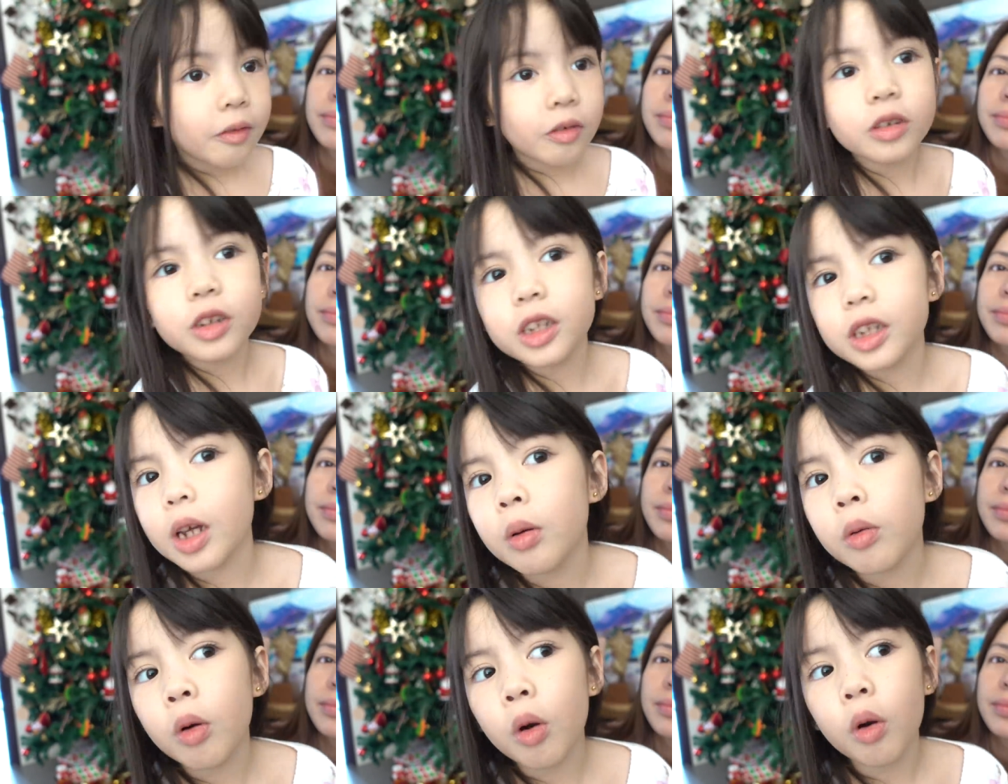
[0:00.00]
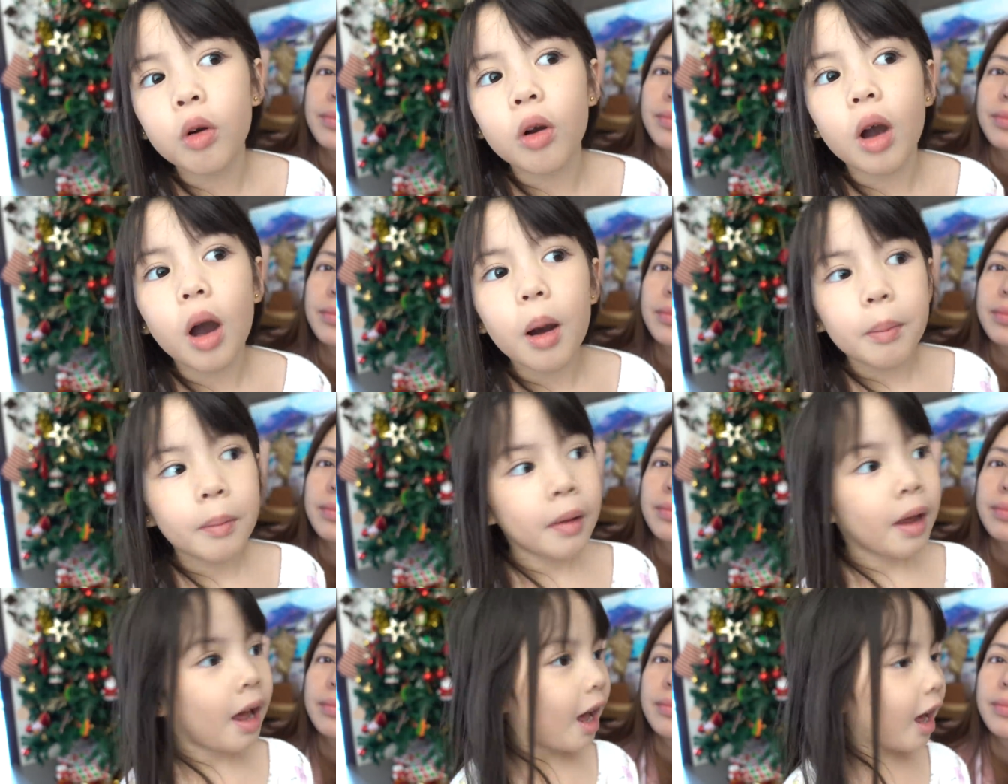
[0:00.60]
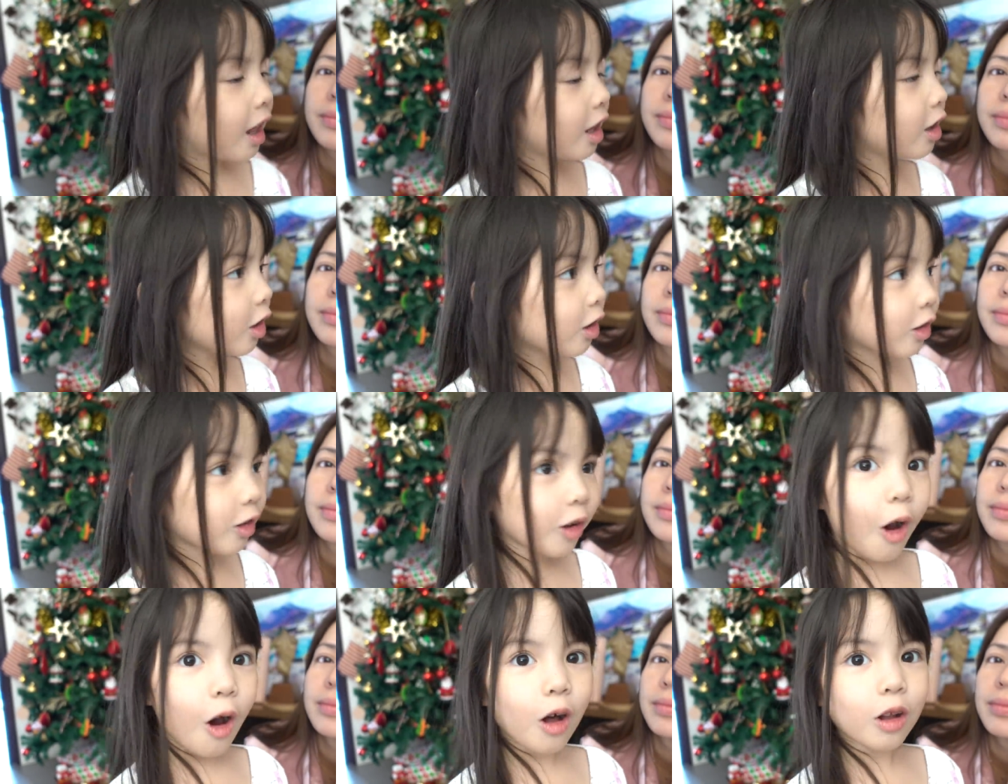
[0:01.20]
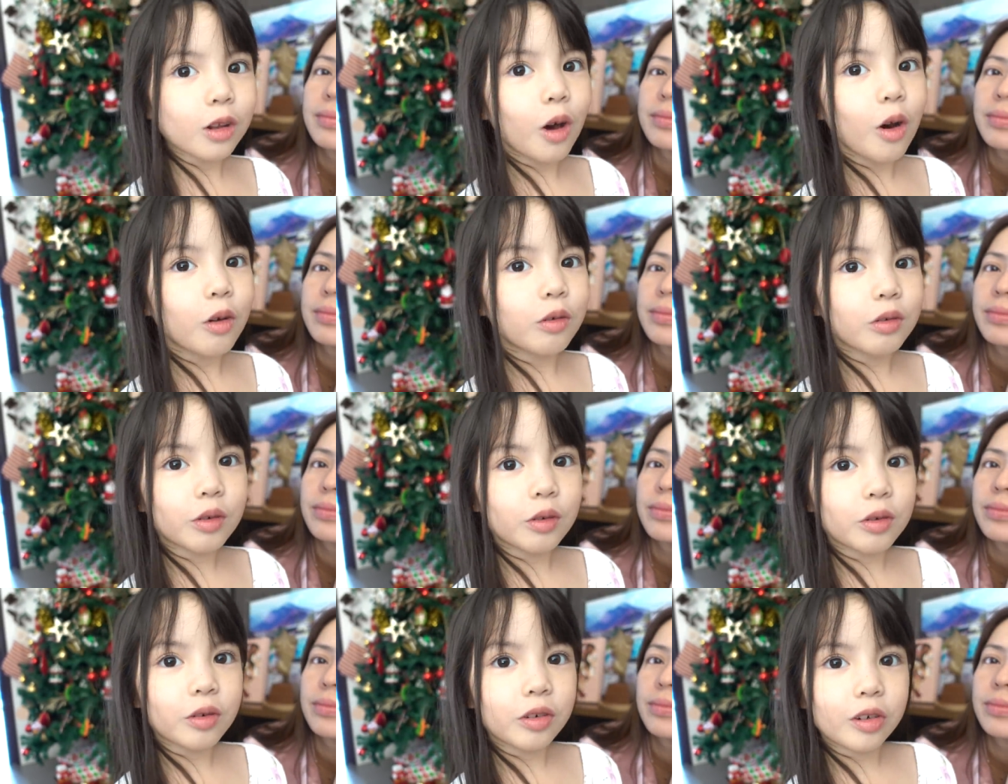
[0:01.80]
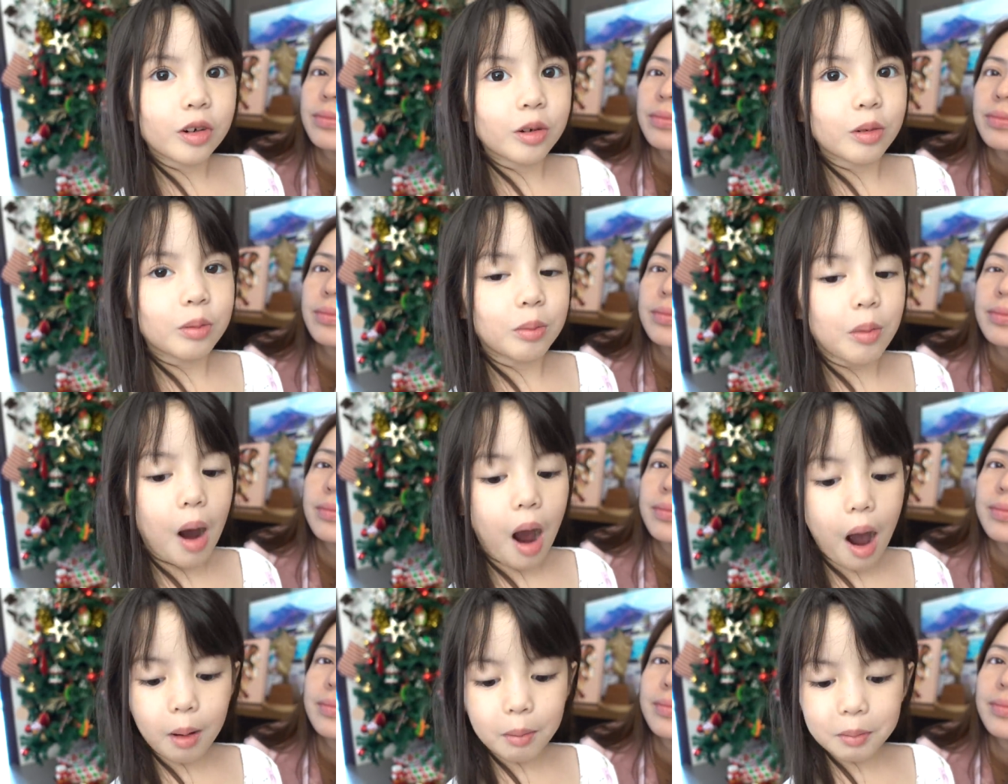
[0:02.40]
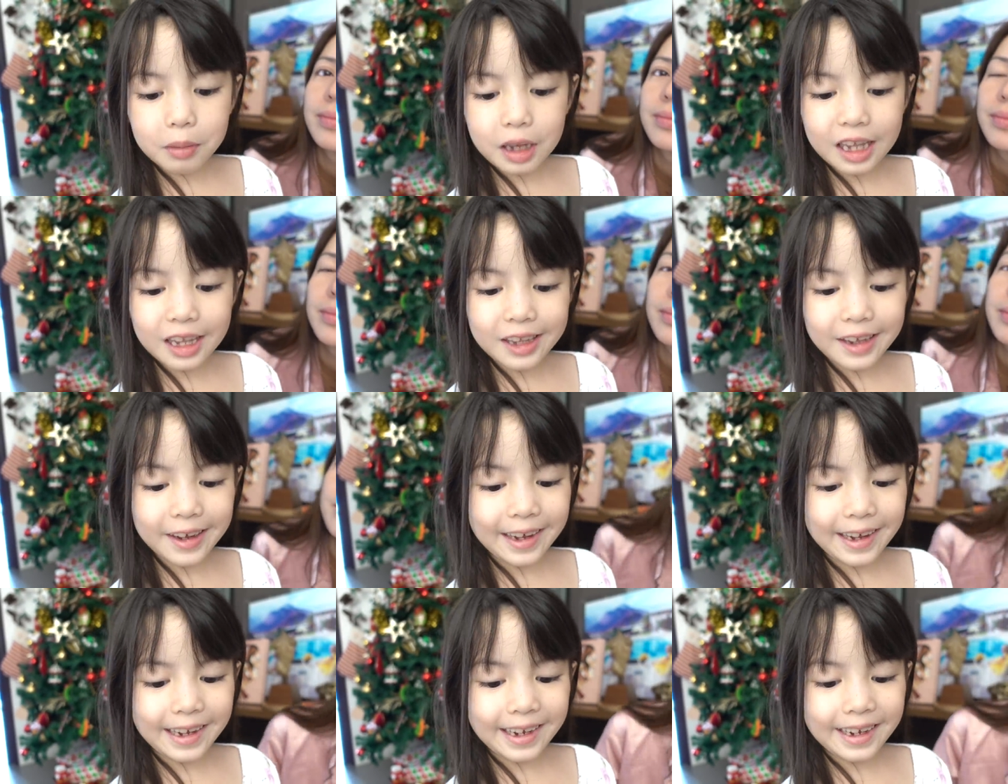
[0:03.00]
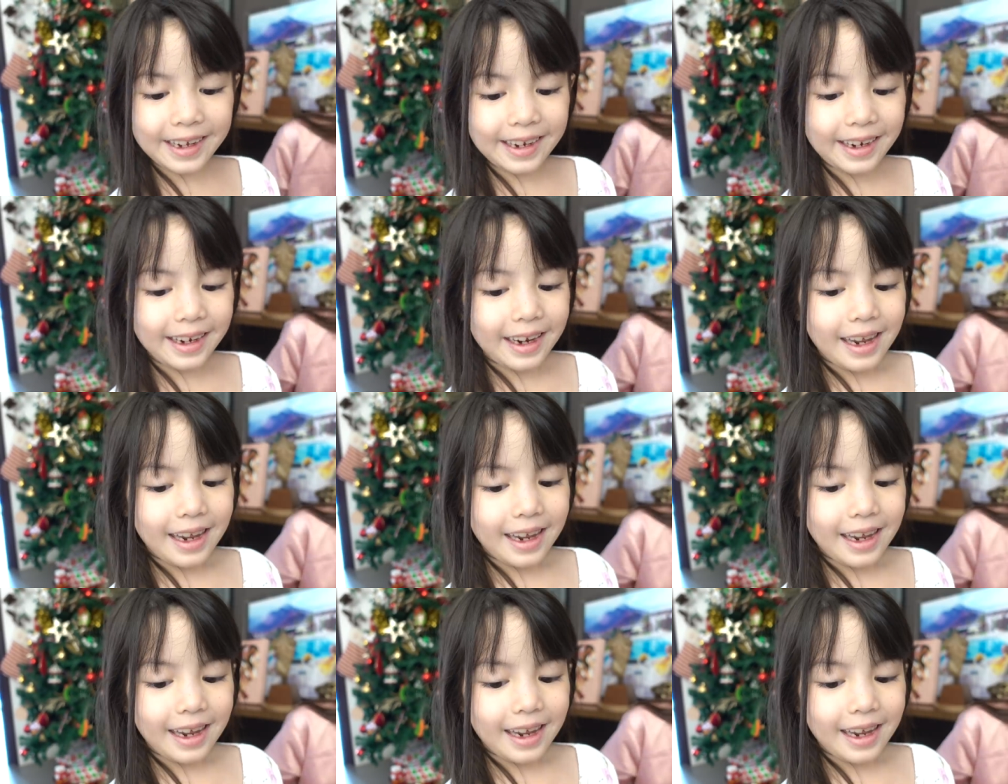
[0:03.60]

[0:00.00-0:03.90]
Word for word: First I woke up, I looked all over for mom and then